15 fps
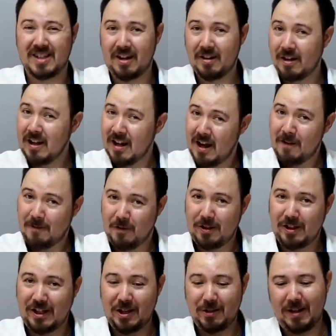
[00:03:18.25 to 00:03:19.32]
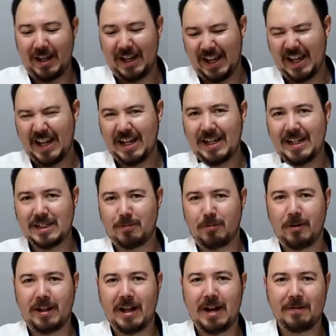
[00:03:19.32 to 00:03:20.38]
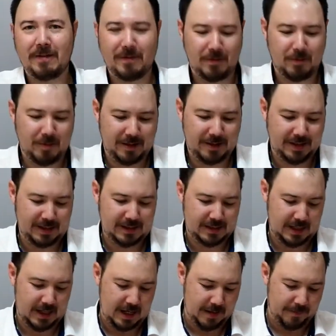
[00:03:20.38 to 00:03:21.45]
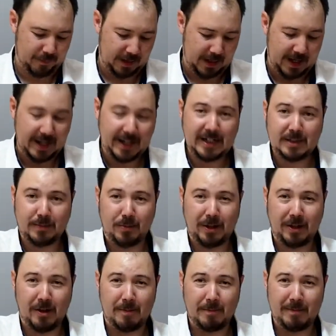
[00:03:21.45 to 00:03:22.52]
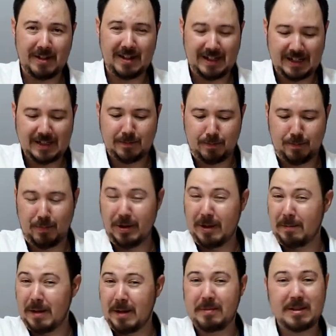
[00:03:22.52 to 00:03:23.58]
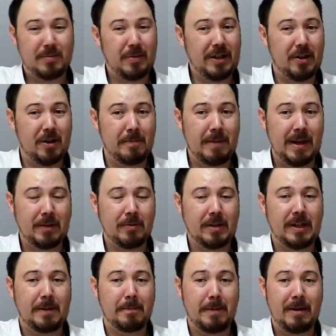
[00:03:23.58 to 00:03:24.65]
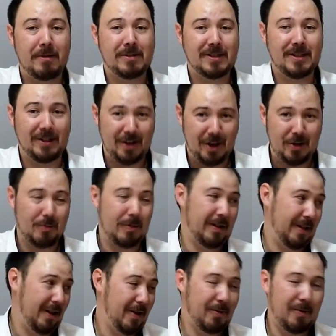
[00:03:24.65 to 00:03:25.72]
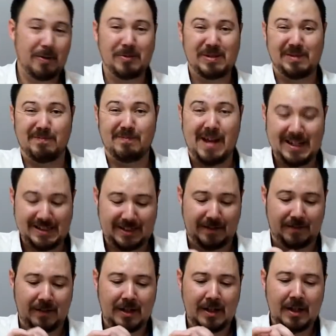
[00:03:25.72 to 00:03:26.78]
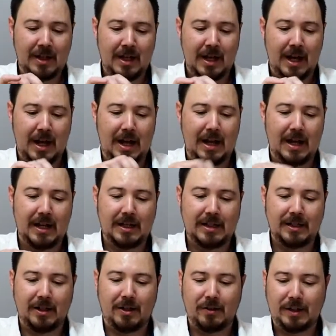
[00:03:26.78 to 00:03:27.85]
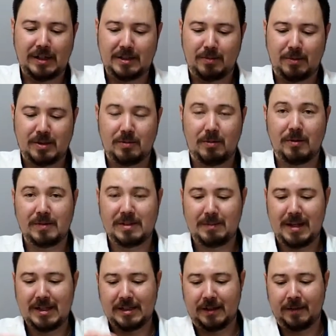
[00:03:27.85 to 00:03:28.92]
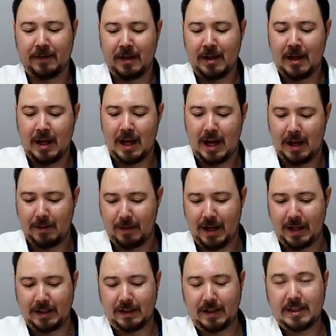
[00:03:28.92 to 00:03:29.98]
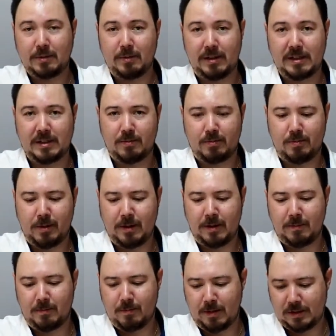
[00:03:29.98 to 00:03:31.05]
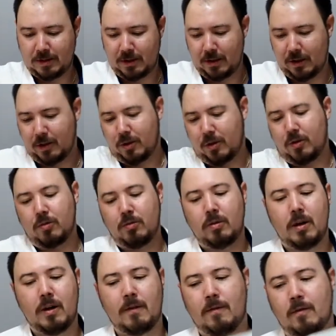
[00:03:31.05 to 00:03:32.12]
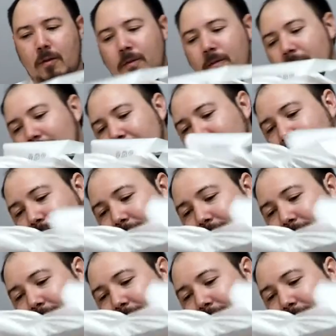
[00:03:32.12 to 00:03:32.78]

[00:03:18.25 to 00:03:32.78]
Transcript: So for the unit, it is pretty heavy for what it is. It is pretty big, but it's pretty compact when you compare it to the old one. The old one was massive. The old Xbox One was massive, and this one is pretty much got a cool form factor.